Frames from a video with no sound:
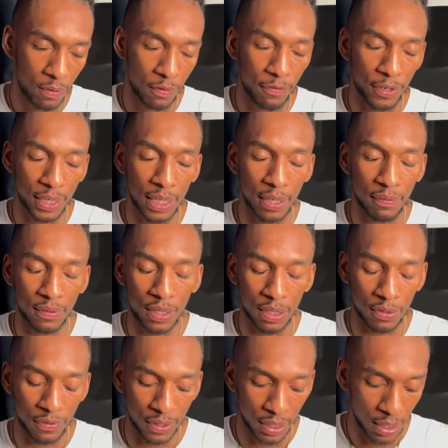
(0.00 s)

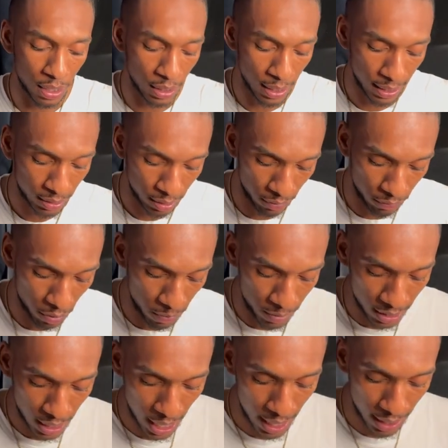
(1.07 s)
Forgiveness for the collective, what we
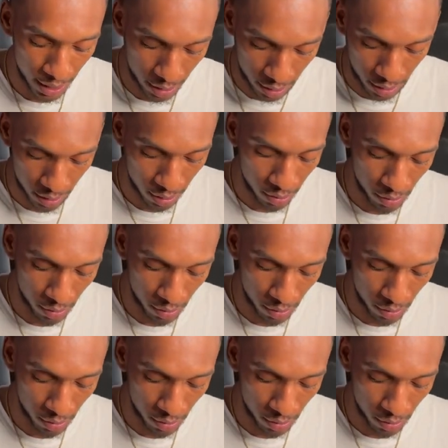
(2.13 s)
got here.